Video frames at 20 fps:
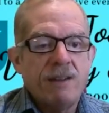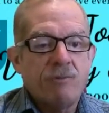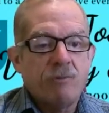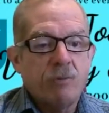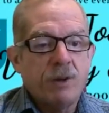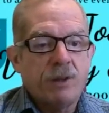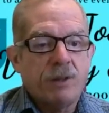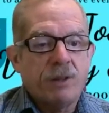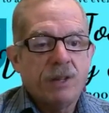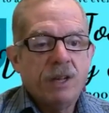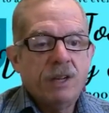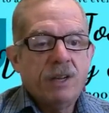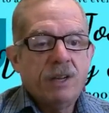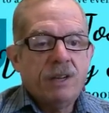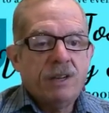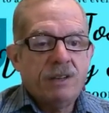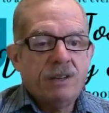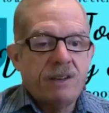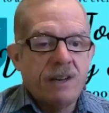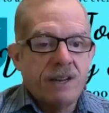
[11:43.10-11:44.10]
a 40th
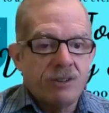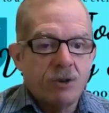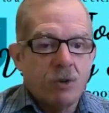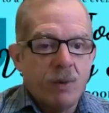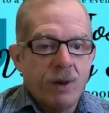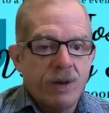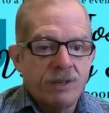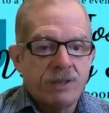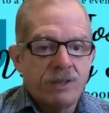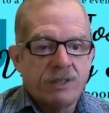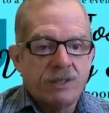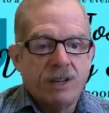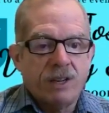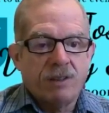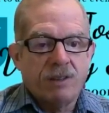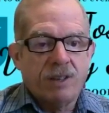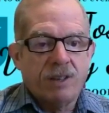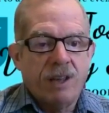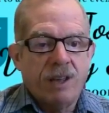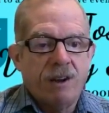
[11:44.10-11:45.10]
anniversary
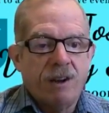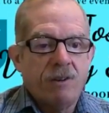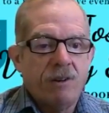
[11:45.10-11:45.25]
um, here at the